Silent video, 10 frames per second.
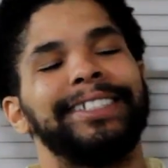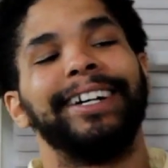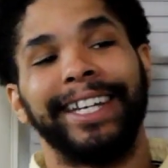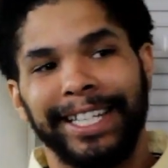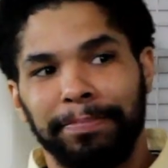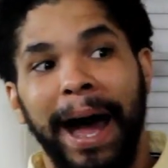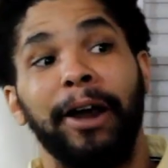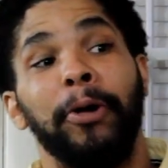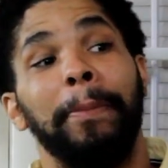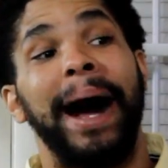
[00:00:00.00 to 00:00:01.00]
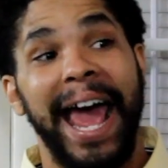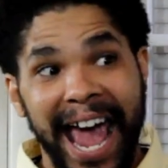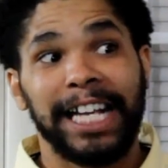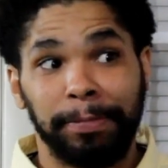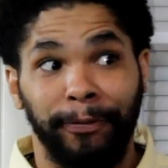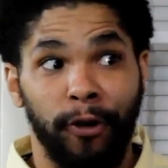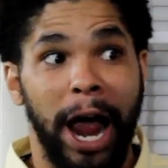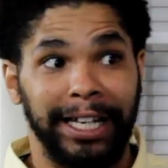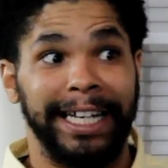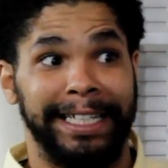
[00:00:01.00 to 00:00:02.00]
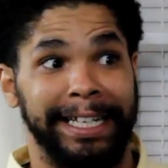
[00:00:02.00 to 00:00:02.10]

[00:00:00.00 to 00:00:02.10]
I stuck his bottle up my ass before I